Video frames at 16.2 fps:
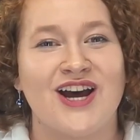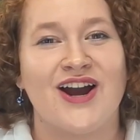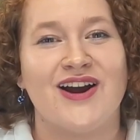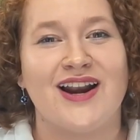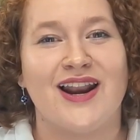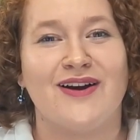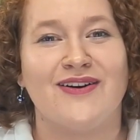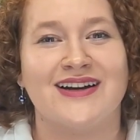
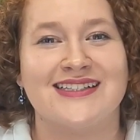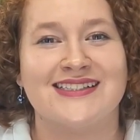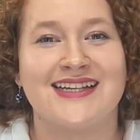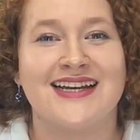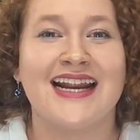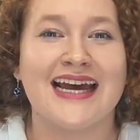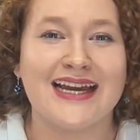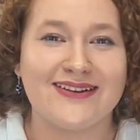Lois
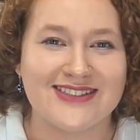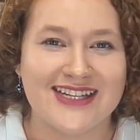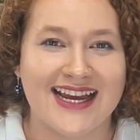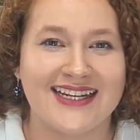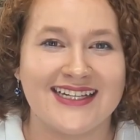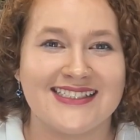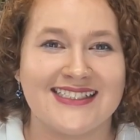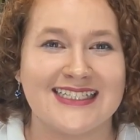and I have
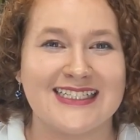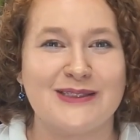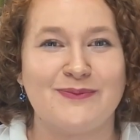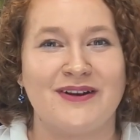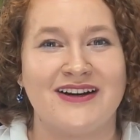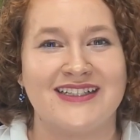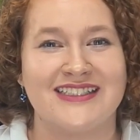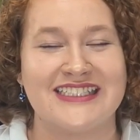10 years
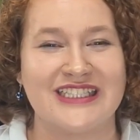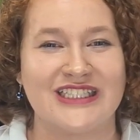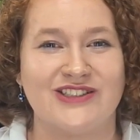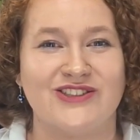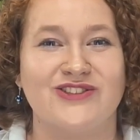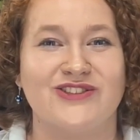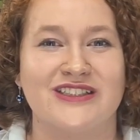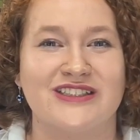experience in the
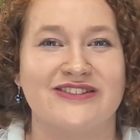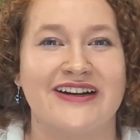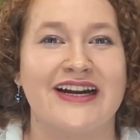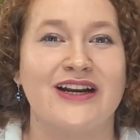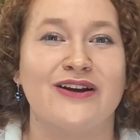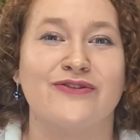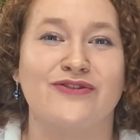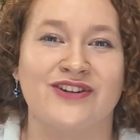jewellery
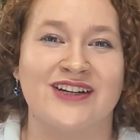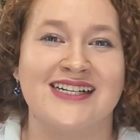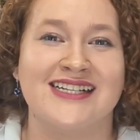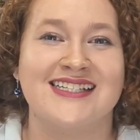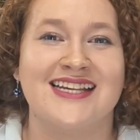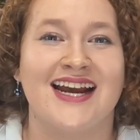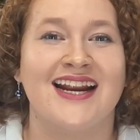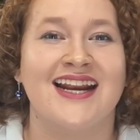trade of
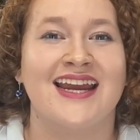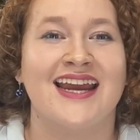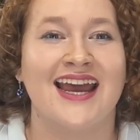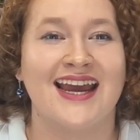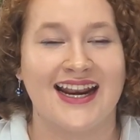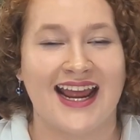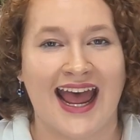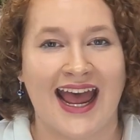redesigning
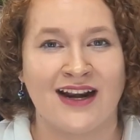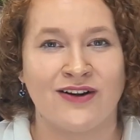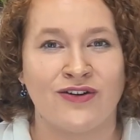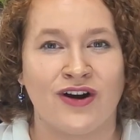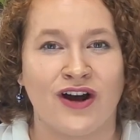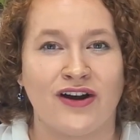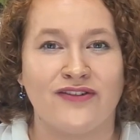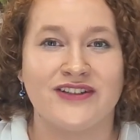and
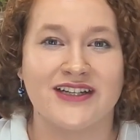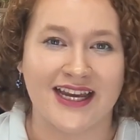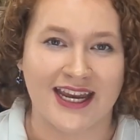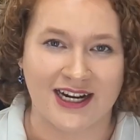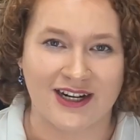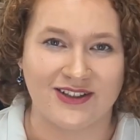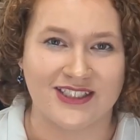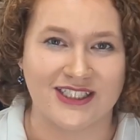handcrafting
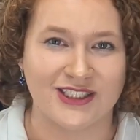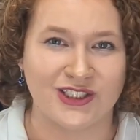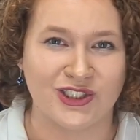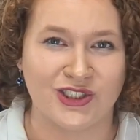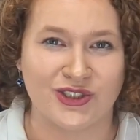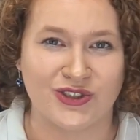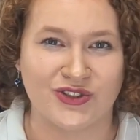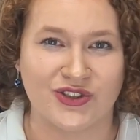
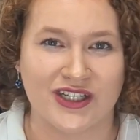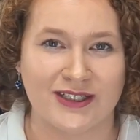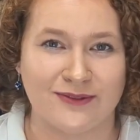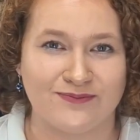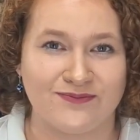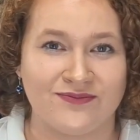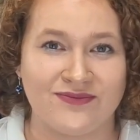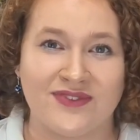heritage
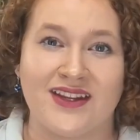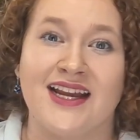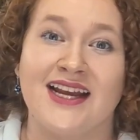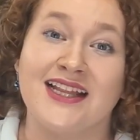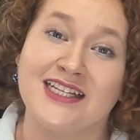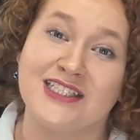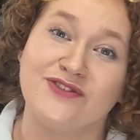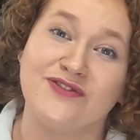jewellery.
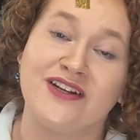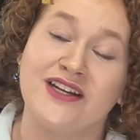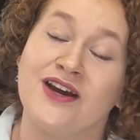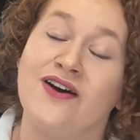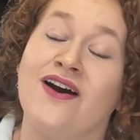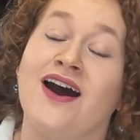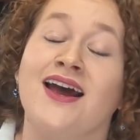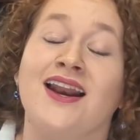In this
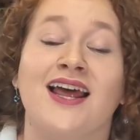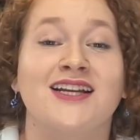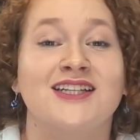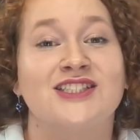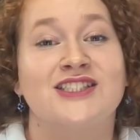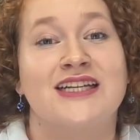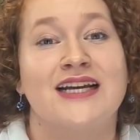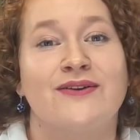video, I'd like
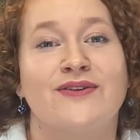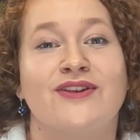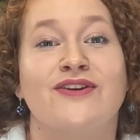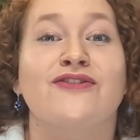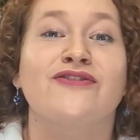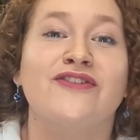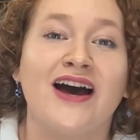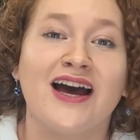to share with
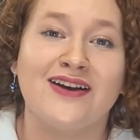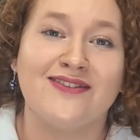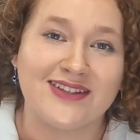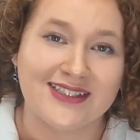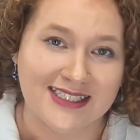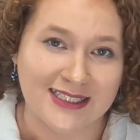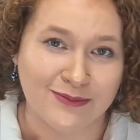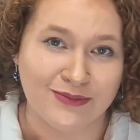you 5
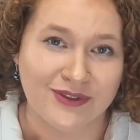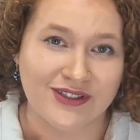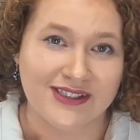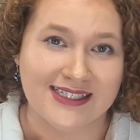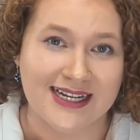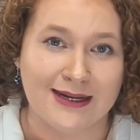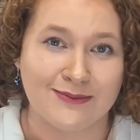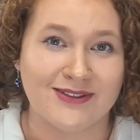simple
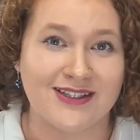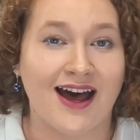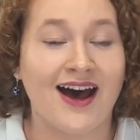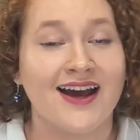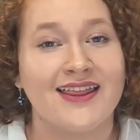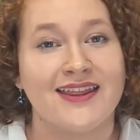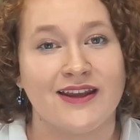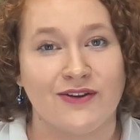steps that
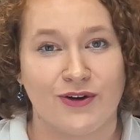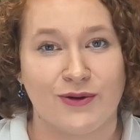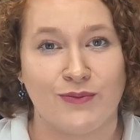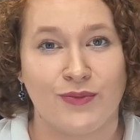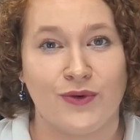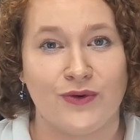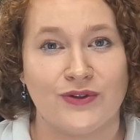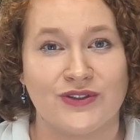I think are
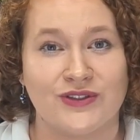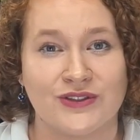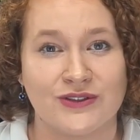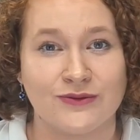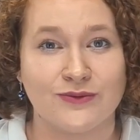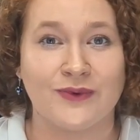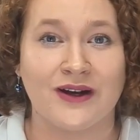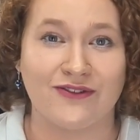
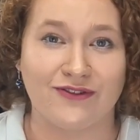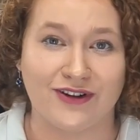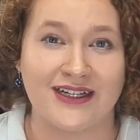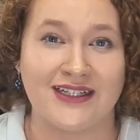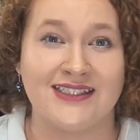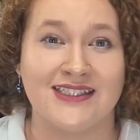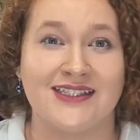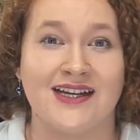important when
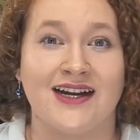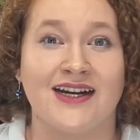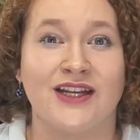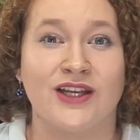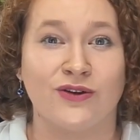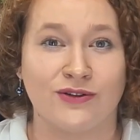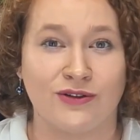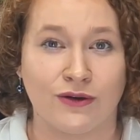
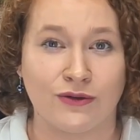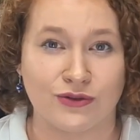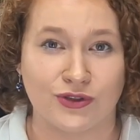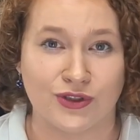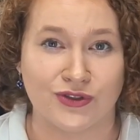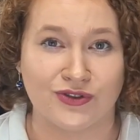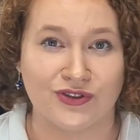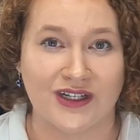redesigning your old
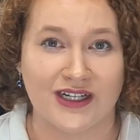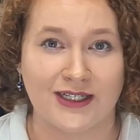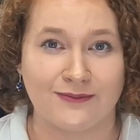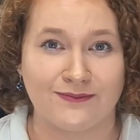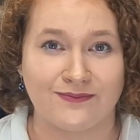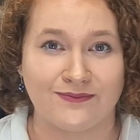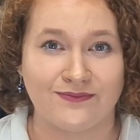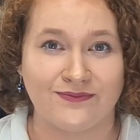jewellery.